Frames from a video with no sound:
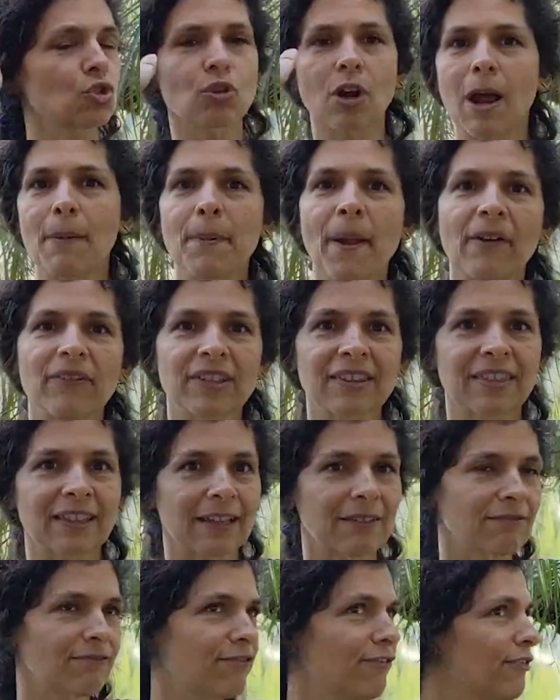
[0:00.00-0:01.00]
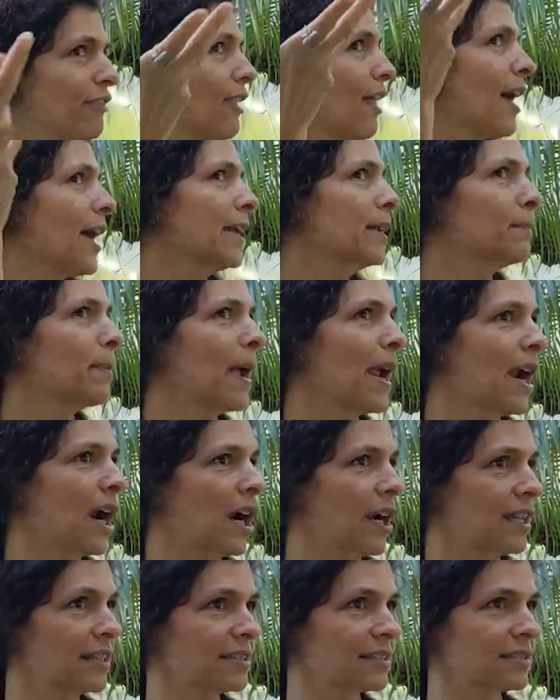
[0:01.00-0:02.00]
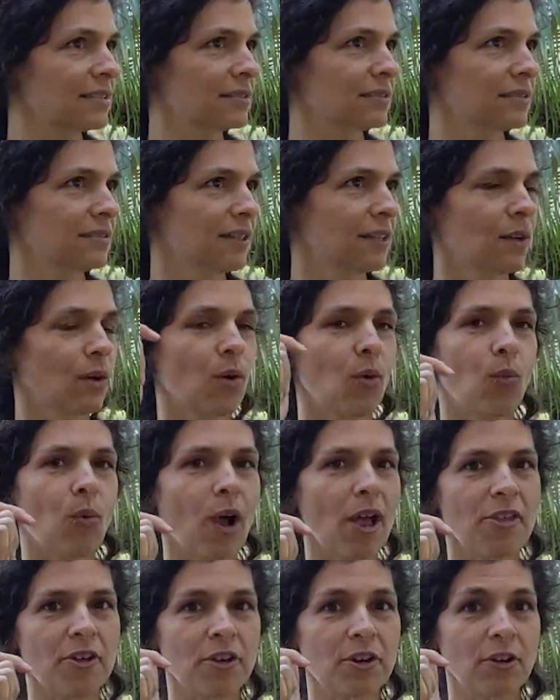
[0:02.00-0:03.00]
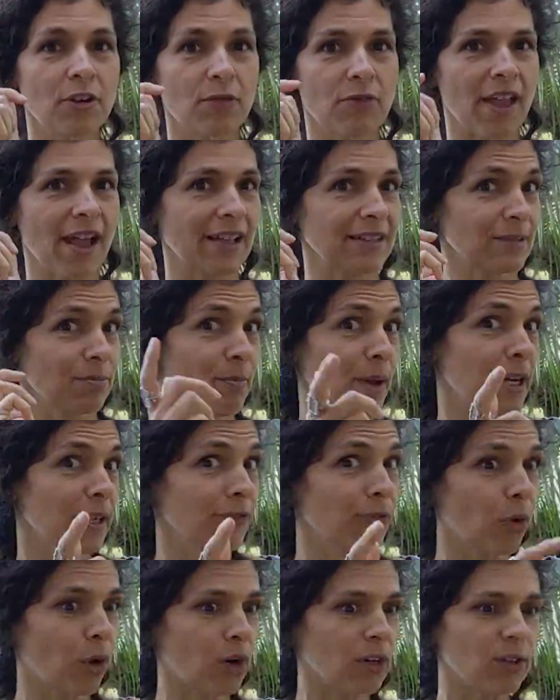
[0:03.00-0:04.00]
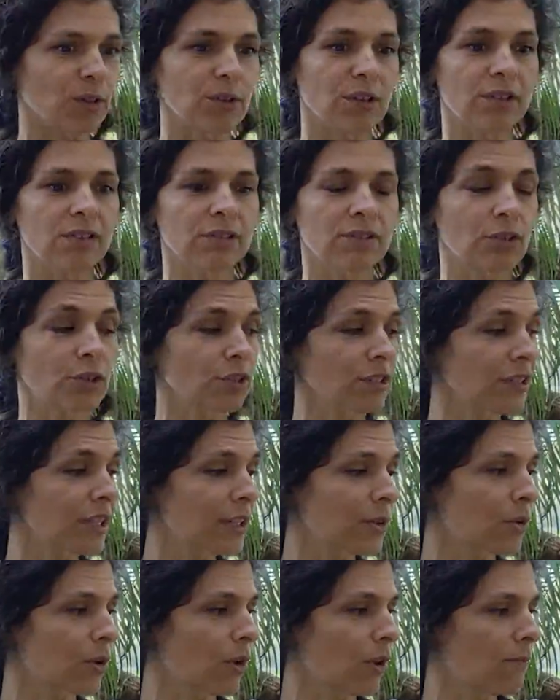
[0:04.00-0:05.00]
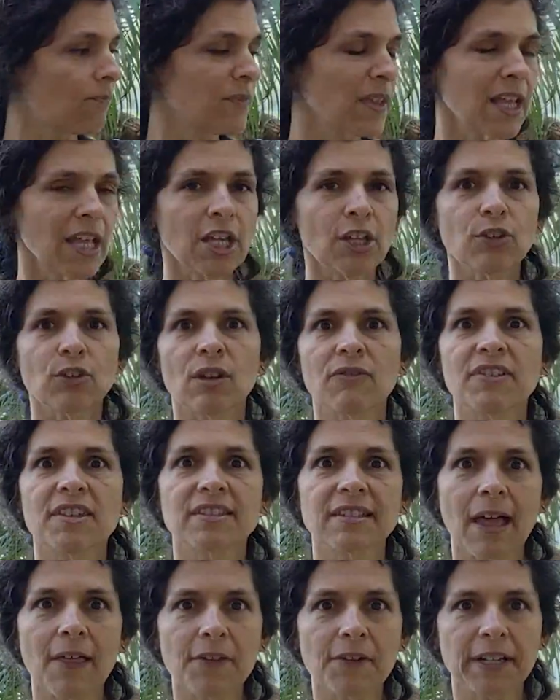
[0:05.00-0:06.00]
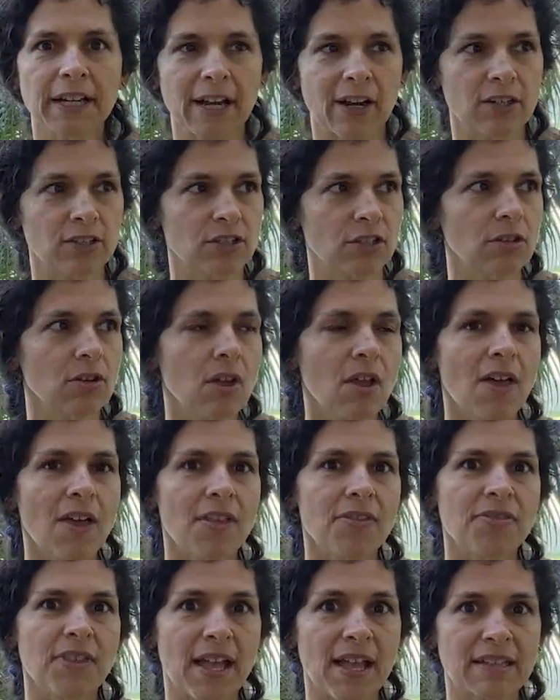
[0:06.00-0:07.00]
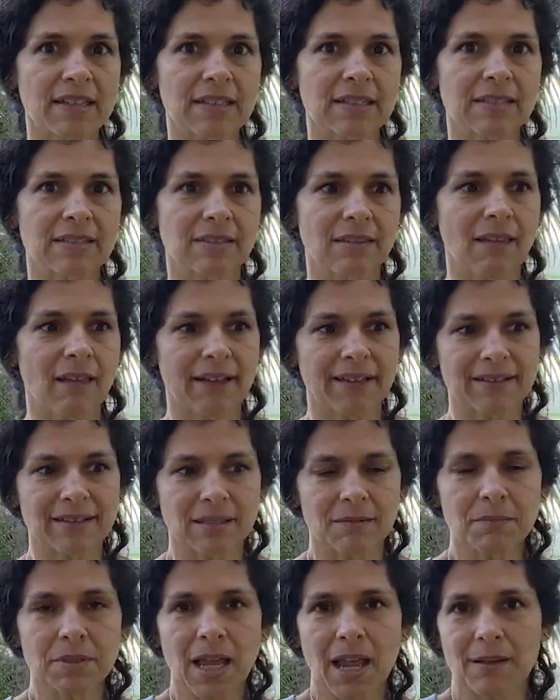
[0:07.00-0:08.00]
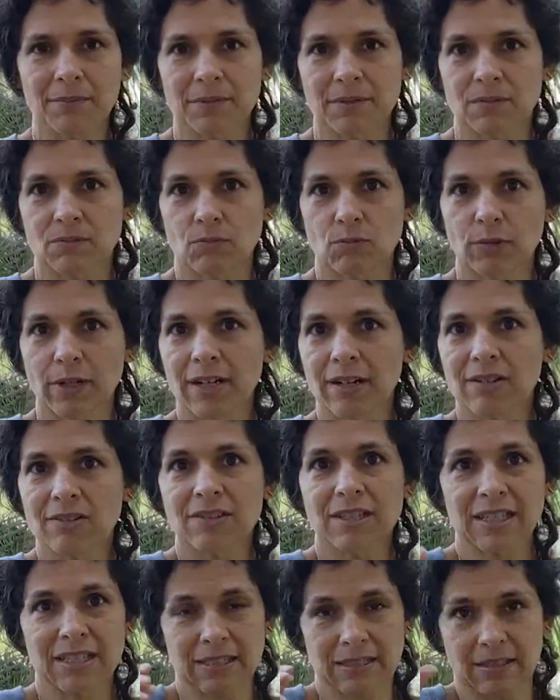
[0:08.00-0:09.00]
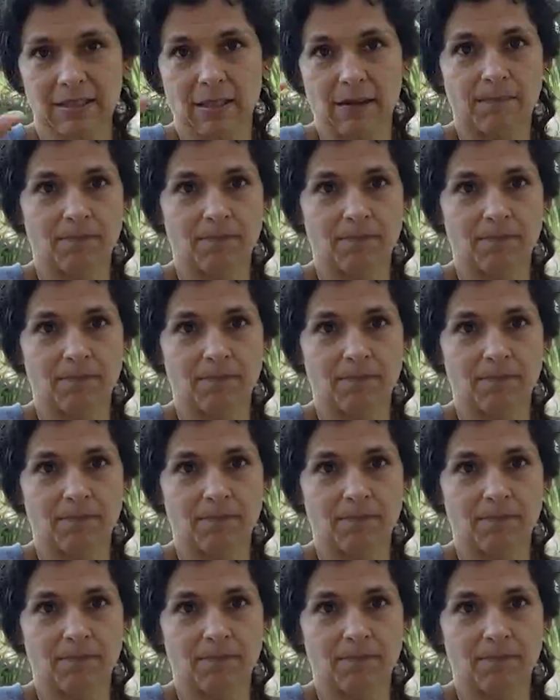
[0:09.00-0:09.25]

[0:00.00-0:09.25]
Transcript: drop everything and fly to Paris, whether that's metaphorical or literal. You have this other character that's like sometimes rears its